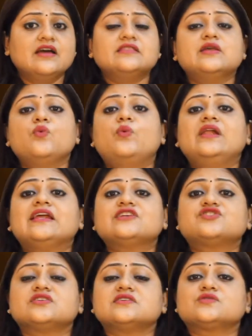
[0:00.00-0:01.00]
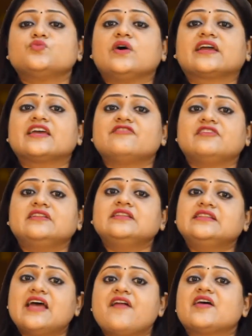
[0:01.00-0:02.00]
The villagers were given
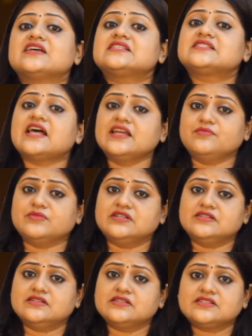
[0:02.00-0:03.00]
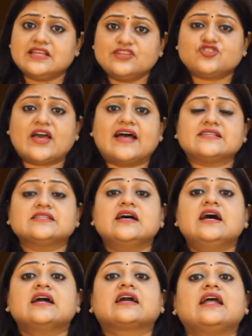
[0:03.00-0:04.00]
their assignment, such as
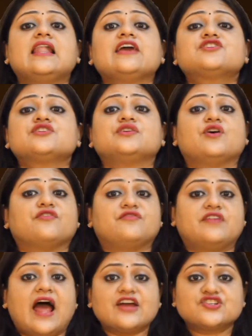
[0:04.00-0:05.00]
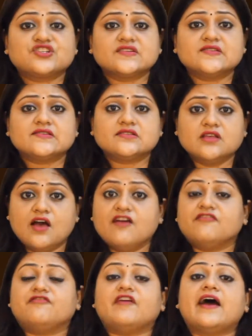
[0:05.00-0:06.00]
collection of rations,
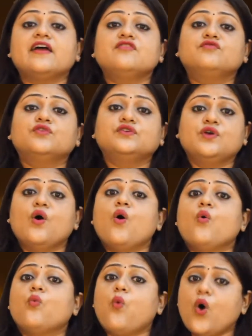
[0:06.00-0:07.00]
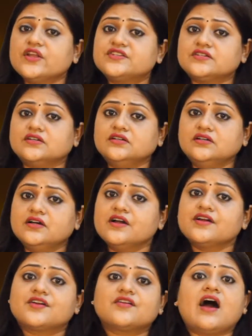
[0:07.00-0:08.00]
firewood, water,
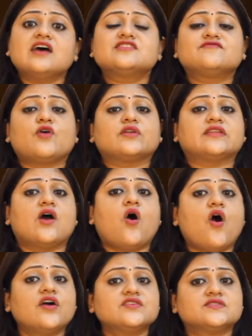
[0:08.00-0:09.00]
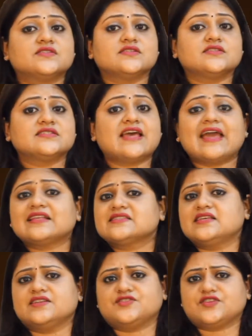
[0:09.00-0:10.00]
grass for their horses,
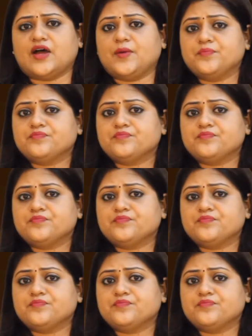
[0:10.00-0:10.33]
etc.